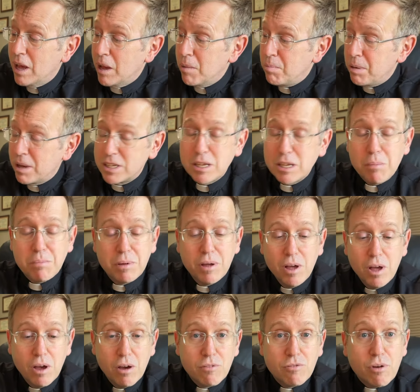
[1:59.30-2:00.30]
picks up
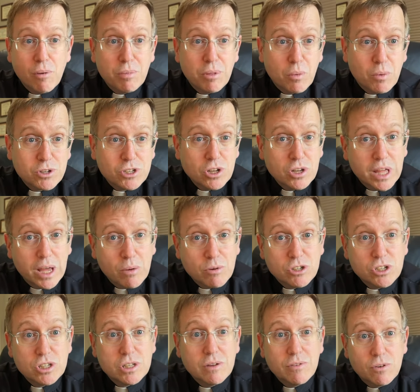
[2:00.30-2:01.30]
from the original
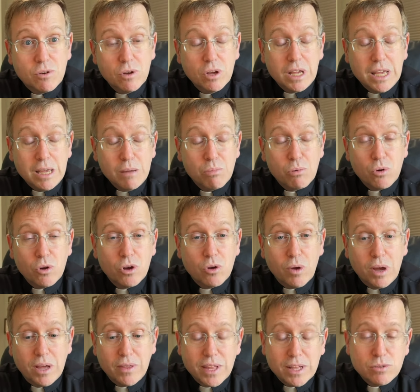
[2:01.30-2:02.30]
languages of Hebrew and
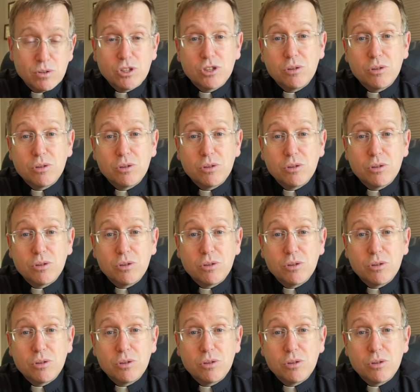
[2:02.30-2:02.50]
Greek. And that's just